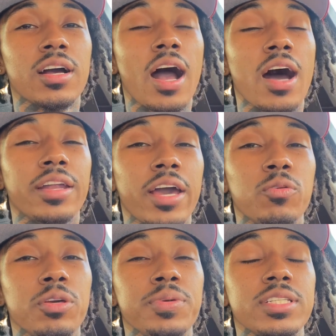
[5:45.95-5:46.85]
All night
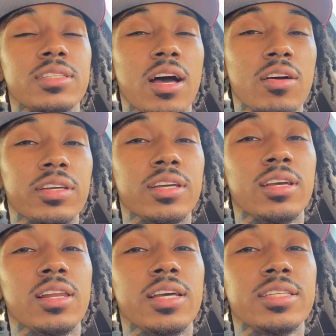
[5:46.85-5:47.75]
we be
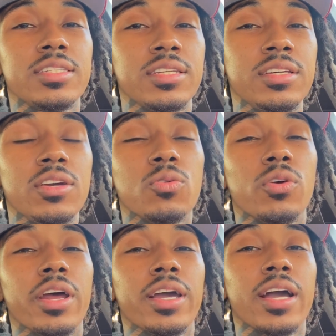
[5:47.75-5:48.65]
stalking, let's see
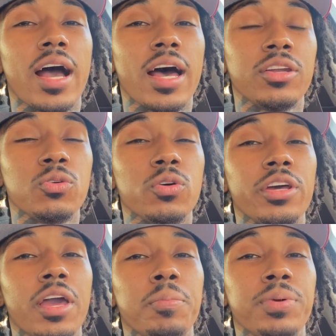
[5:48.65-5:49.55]
where they hiding, where
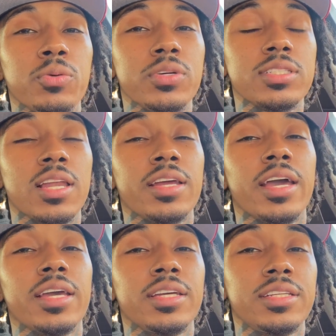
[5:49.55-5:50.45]
they be. We slain
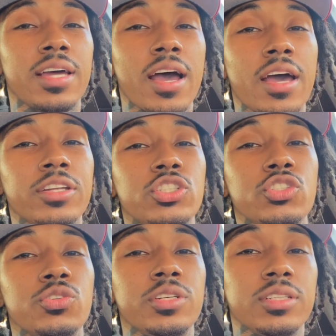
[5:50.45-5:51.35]
that he die in the
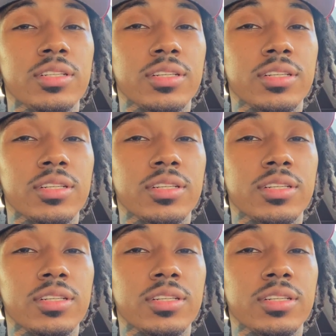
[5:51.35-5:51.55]
street.